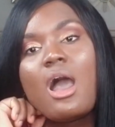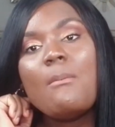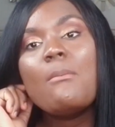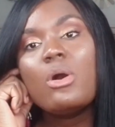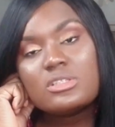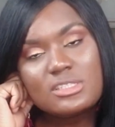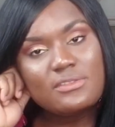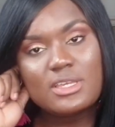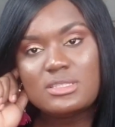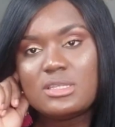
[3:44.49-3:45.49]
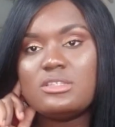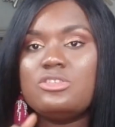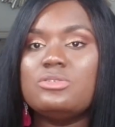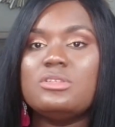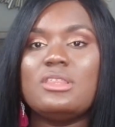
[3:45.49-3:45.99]
Most of this is
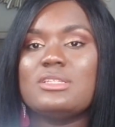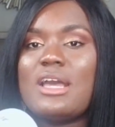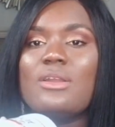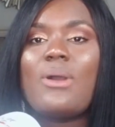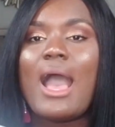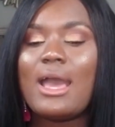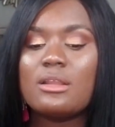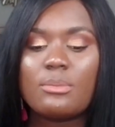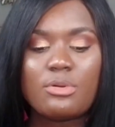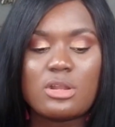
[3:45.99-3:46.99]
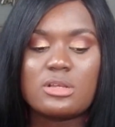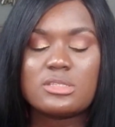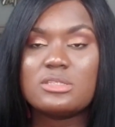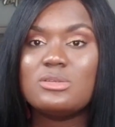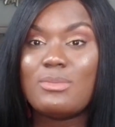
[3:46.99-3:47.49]
due to this. I don't add
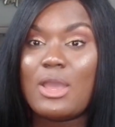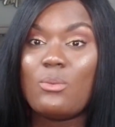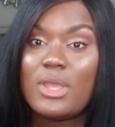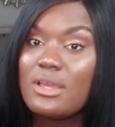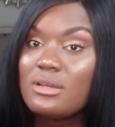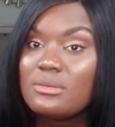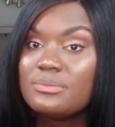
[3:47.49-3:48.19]
products to my wig.